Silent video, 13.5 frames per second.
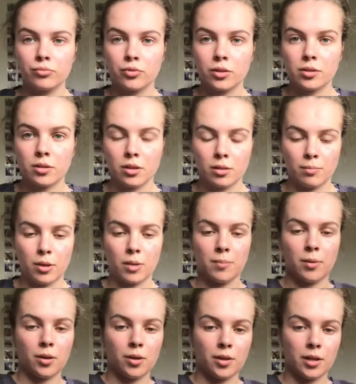Just gonna
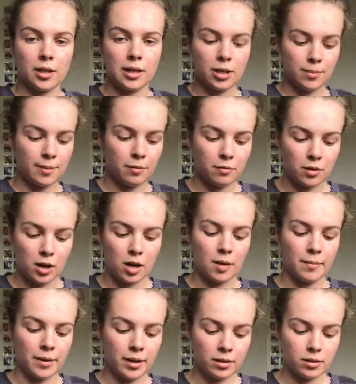pop on a little bit of
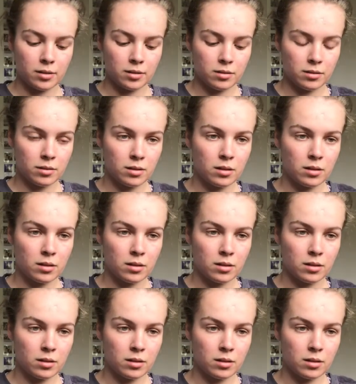Carmex.